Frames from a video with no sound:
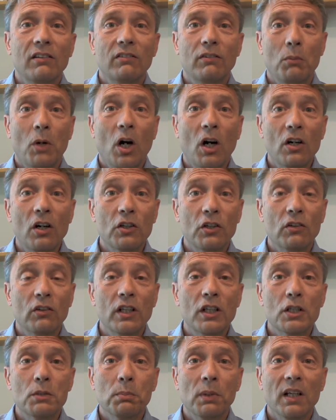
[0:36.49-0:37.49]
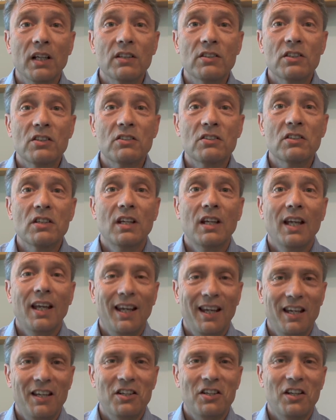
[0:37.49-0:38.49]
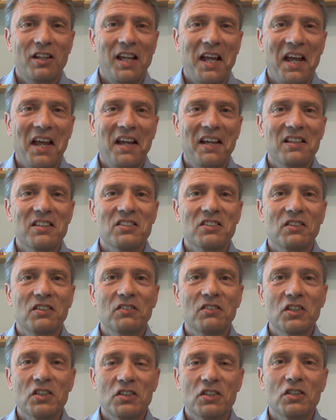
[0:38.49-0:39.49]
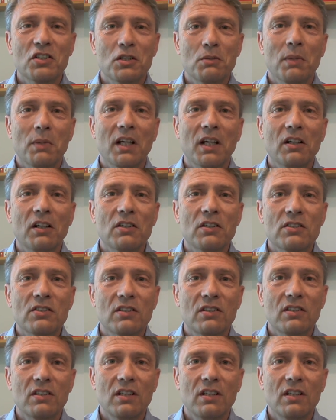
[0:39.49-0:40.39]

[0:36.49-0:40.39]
from hard to reach places into the hands of decision makers.